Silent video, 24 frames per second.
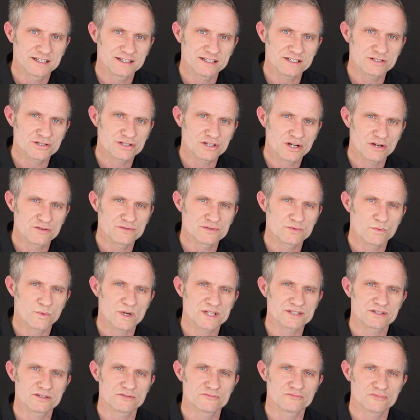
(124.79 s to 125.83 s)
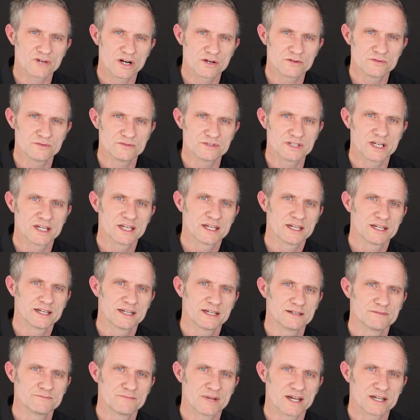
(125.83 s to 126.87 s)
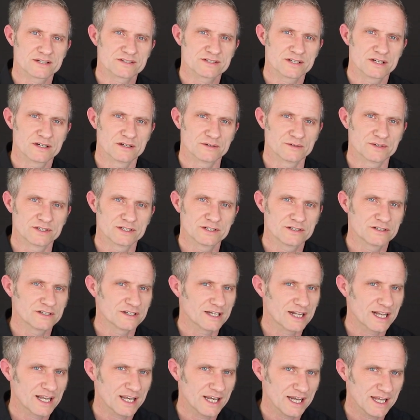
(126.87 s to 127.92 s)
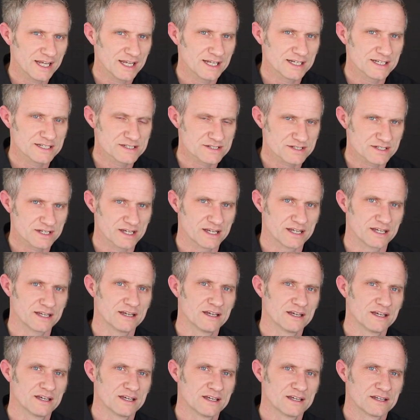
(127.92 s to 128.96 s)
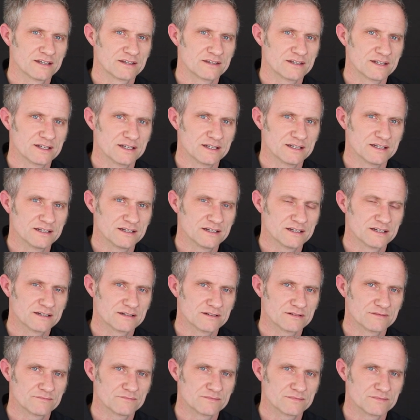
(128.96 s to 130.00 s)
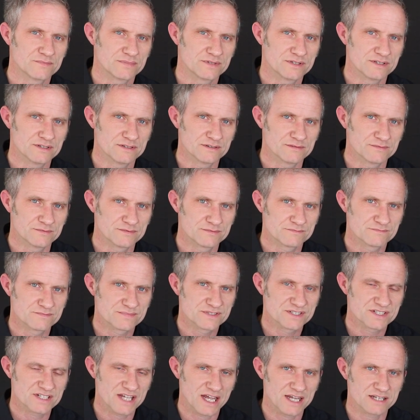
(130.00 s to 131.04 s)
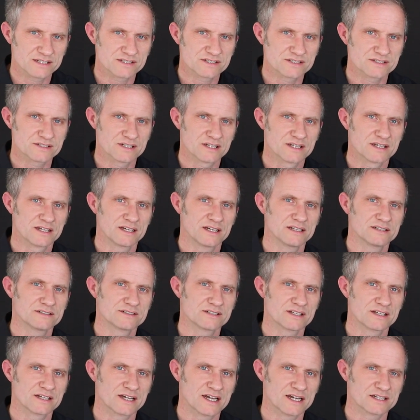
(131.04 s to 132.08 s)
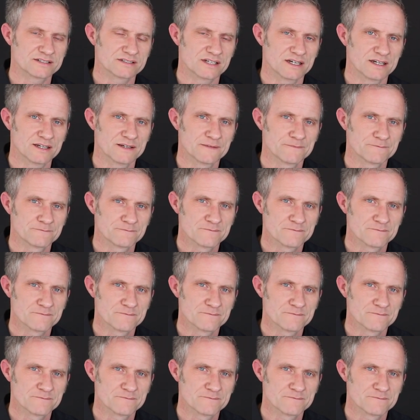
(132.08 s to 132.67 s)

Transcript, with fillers: This shows Western Road in Bexhill and you can clearly see the, the sets into the gutter